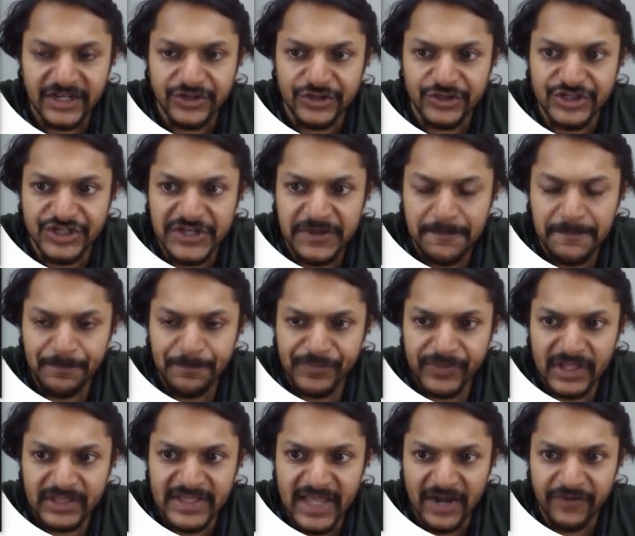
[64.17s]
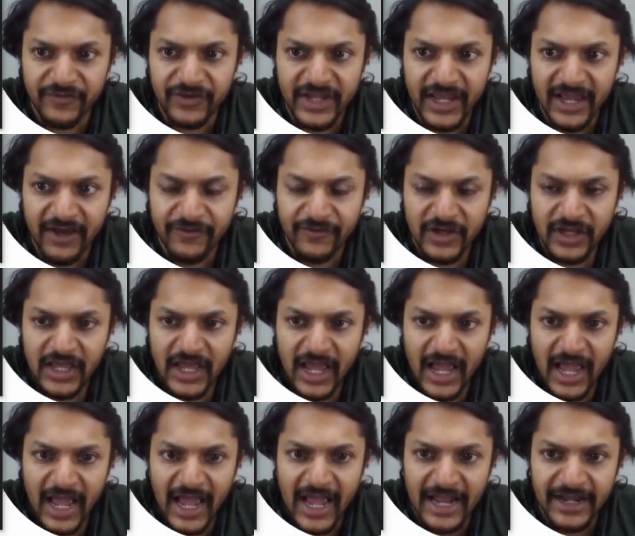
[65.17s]
energy that we have.
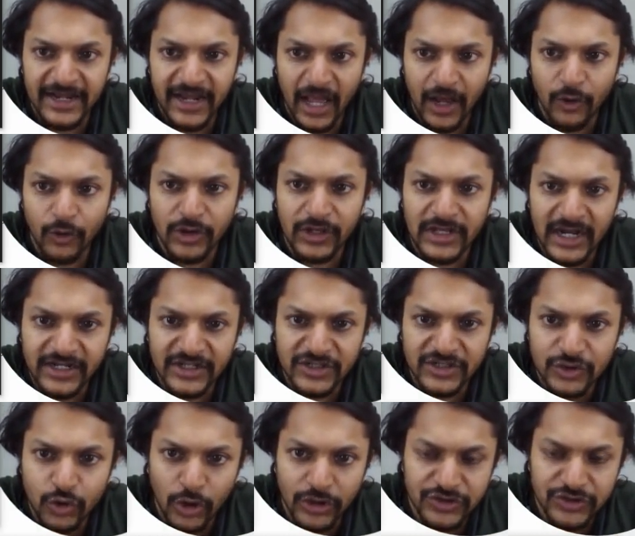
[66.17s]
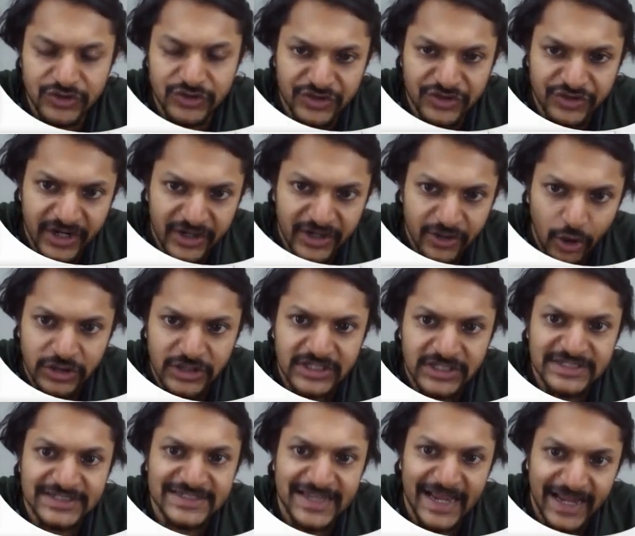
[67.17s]
And now let us concentrate on the
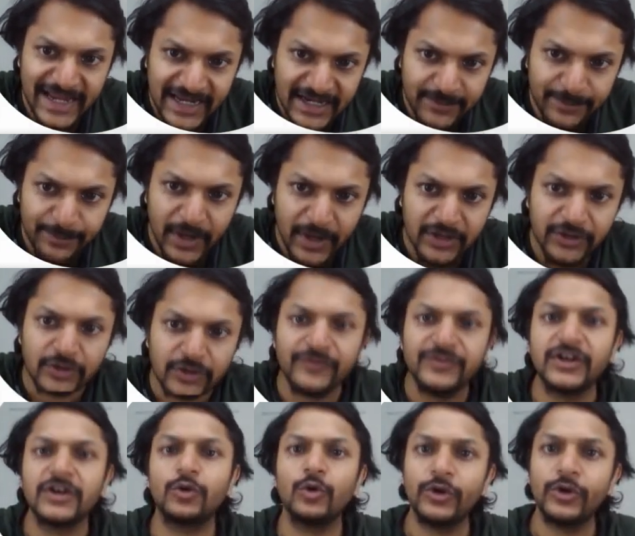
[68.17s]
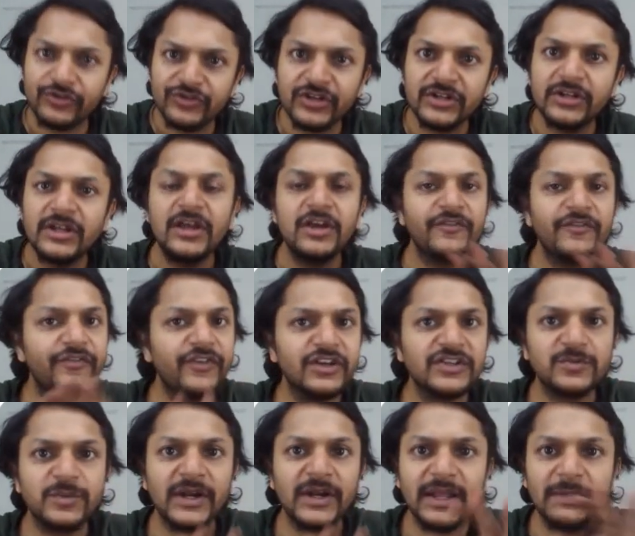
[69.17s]
second part of the question.
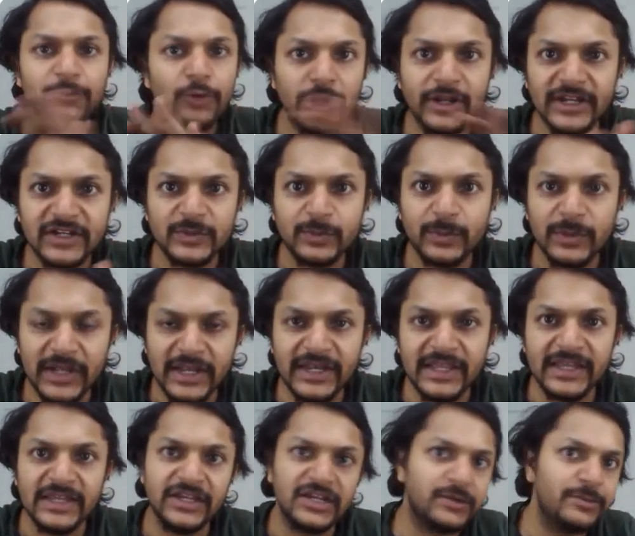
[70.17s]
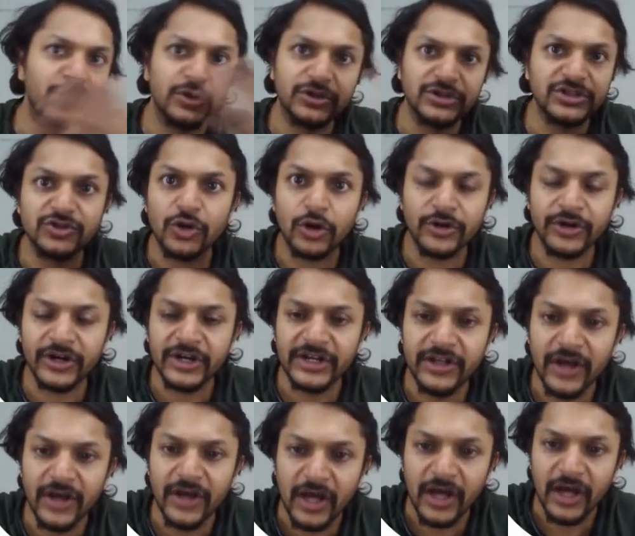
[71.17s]
First part I'm not explaining here because it's already
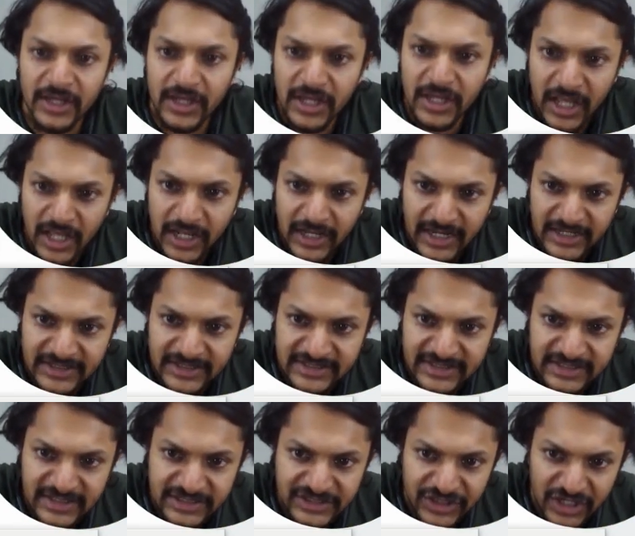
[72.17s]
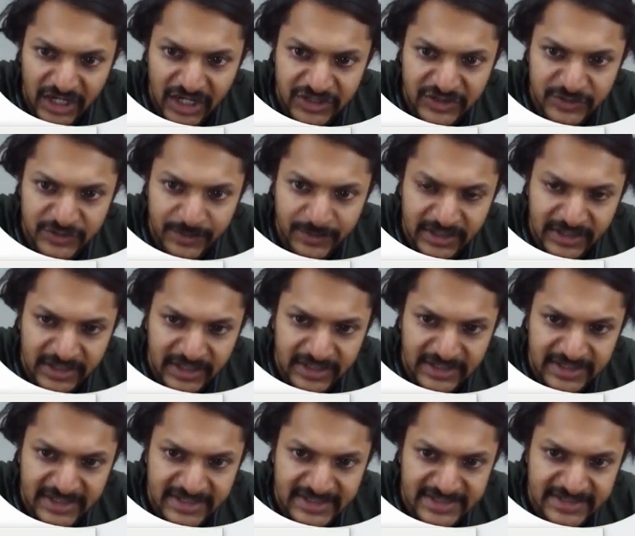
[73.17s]
done. Let us say the charged
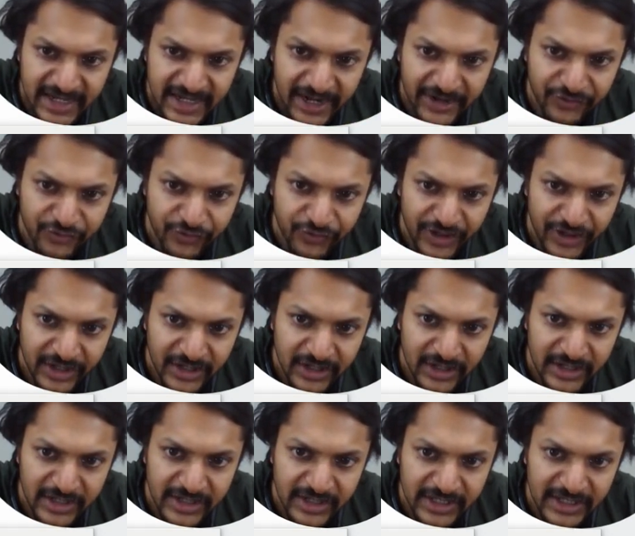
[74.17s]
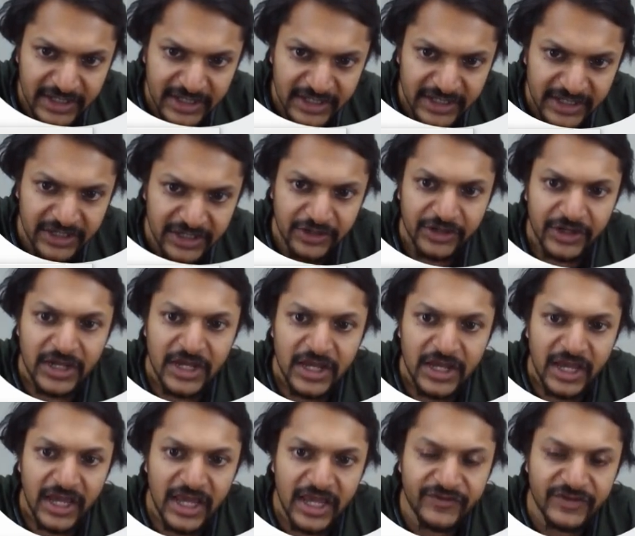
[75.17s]
particle is entering here.
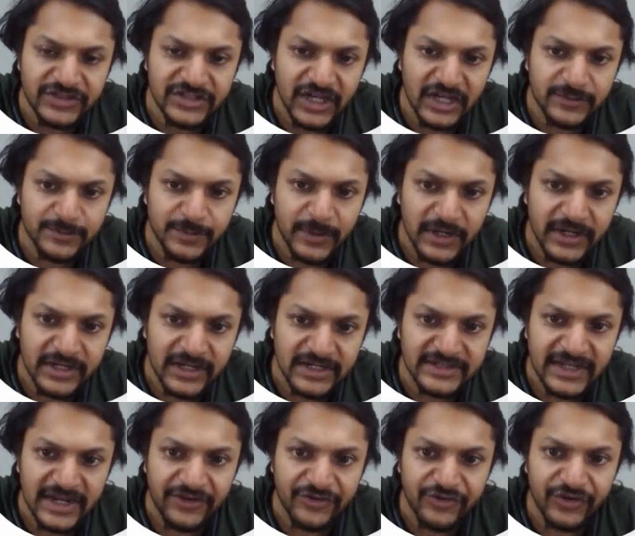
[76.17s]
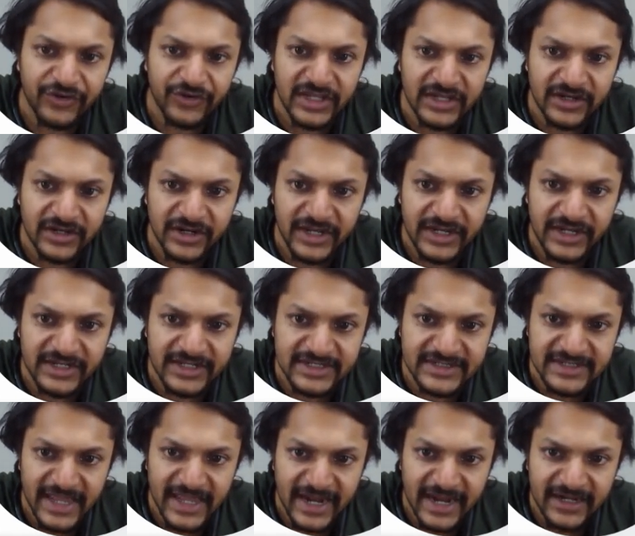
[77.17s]
If the charged particle is entering here, it
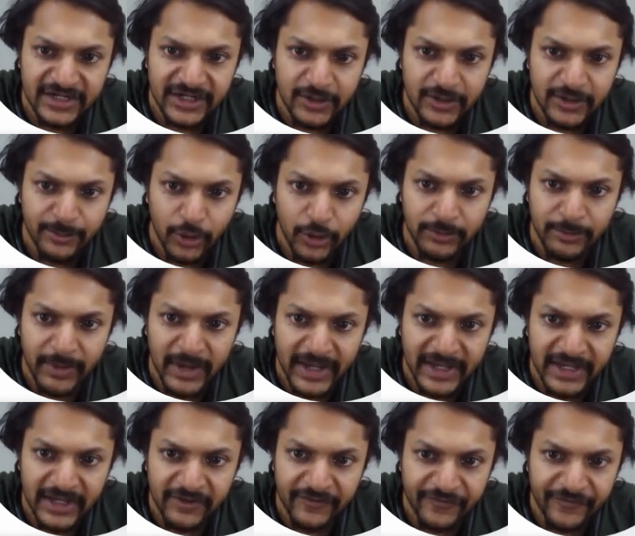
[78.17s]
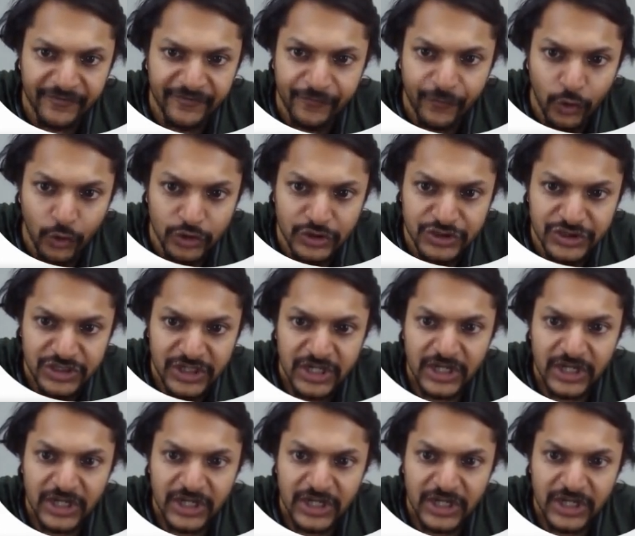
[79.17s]
is acted upon by a force.